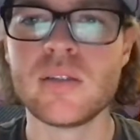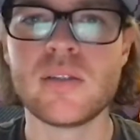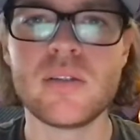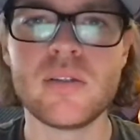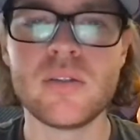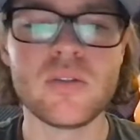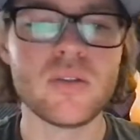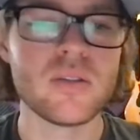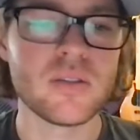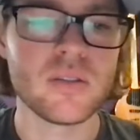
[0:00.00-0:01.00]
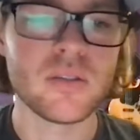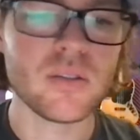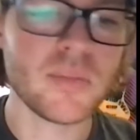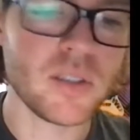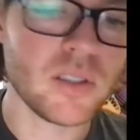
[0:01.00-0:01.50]
to,
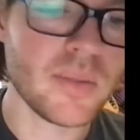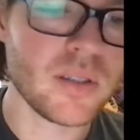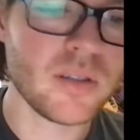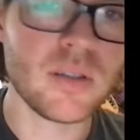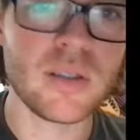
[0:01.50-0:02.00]
so let me share my screen